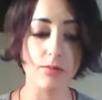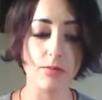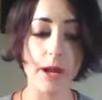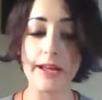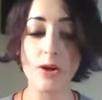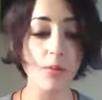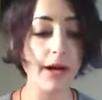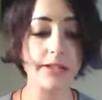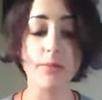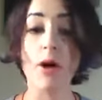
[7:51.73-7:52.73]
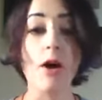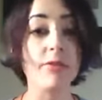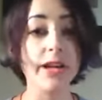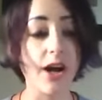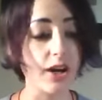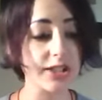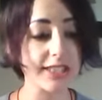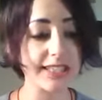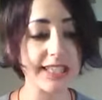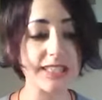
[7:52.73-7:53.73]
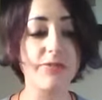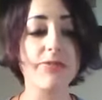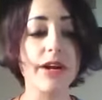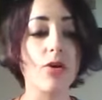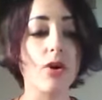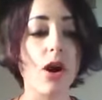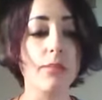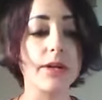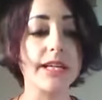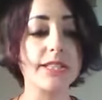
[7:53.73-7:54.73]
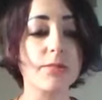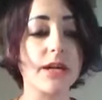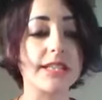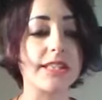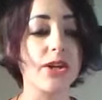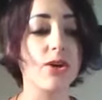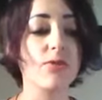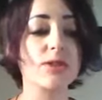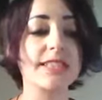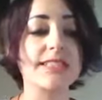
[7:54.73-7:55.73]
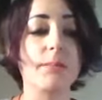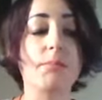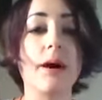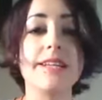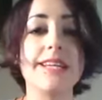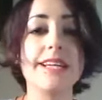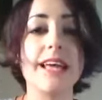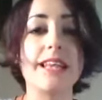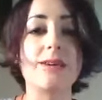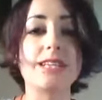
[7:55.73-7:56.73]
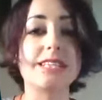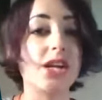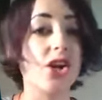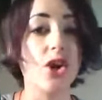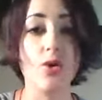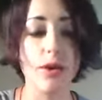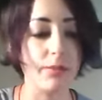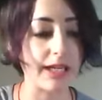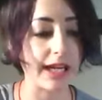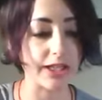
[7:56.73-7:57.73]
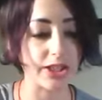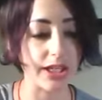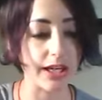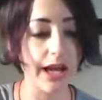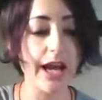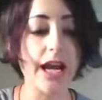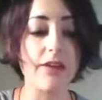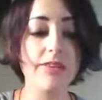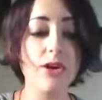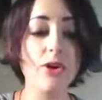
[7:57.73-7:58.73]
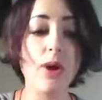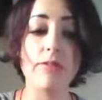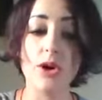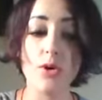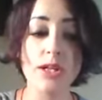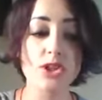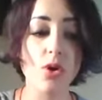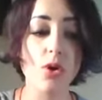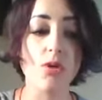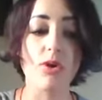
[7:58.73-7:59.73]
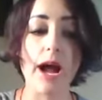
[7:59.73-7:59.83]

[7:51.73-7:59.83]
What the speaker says: Pay no mind to poverty consciousness, fear, or competition, because the universe is abundant and there is no limitation. Even though you have no control over